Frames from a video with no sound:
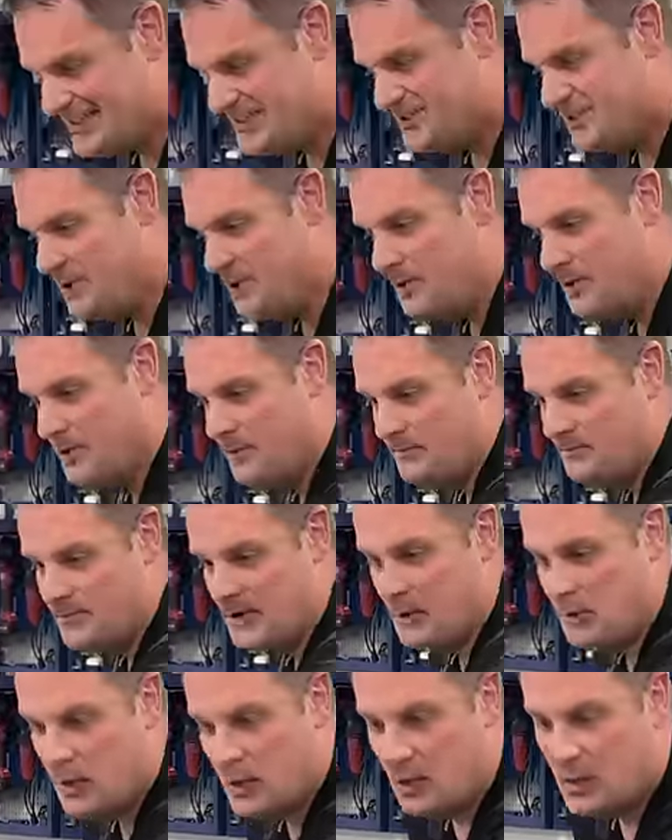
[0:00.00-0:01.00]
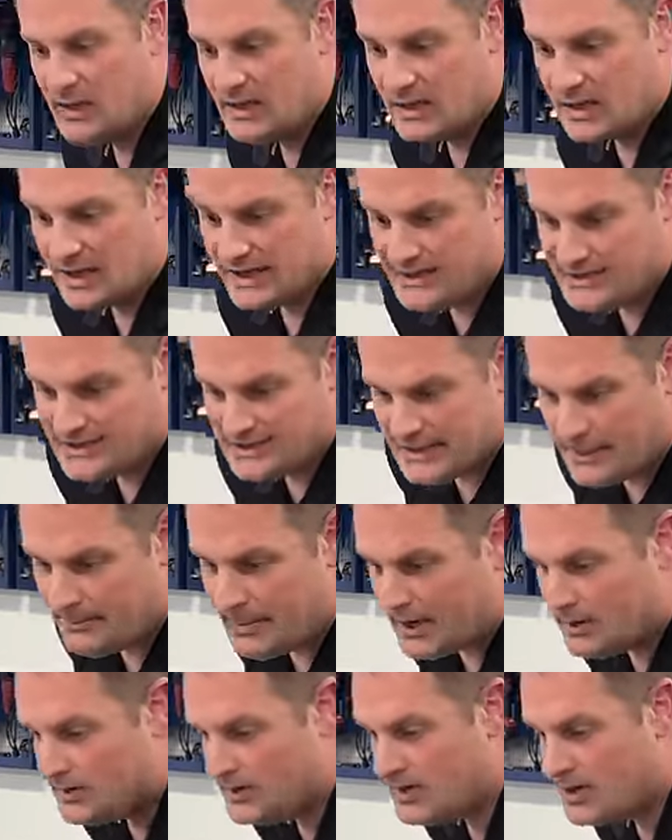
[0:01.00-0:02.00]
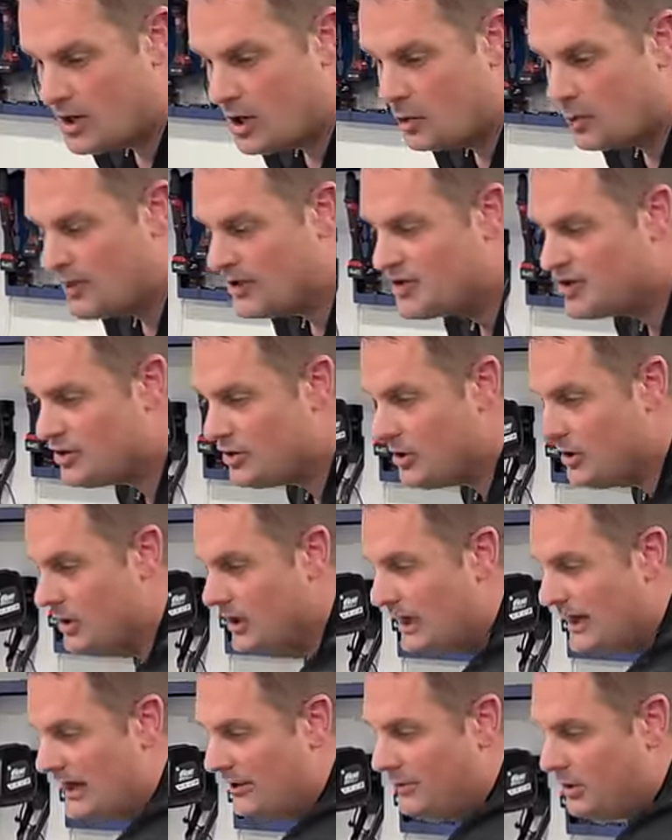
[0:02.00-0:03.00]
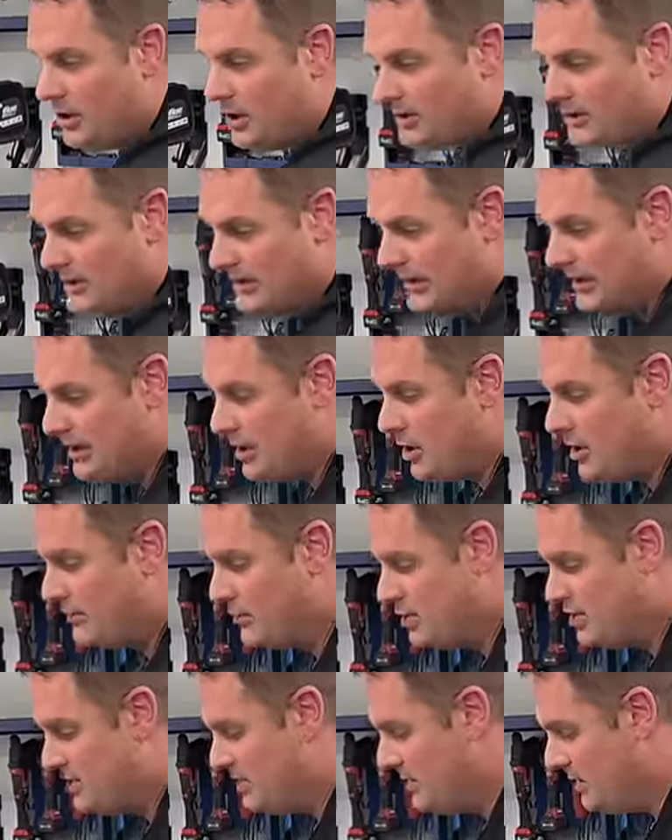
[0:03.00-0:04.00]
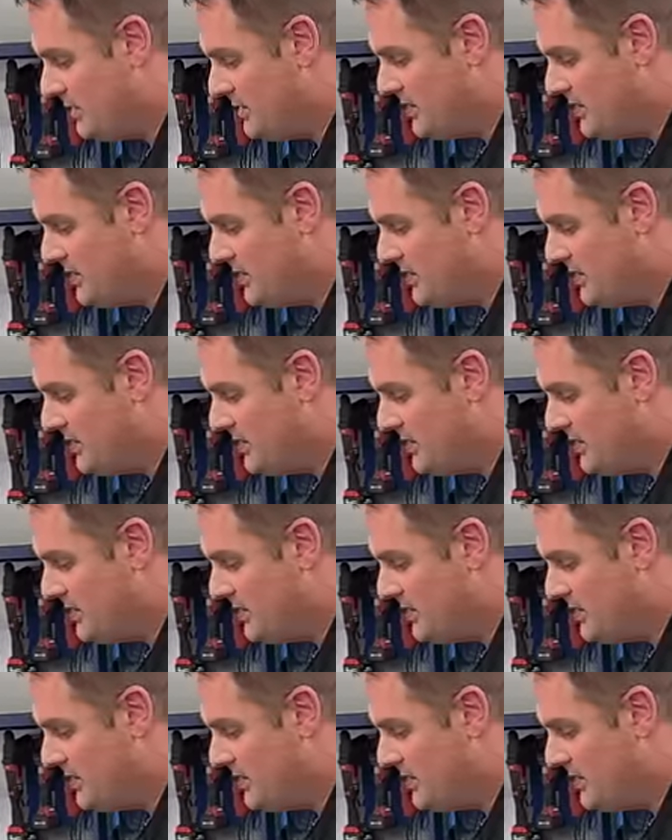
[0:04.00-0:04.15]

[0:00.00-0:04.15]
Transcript: So what we liked about the original AvalonKing Armor Shield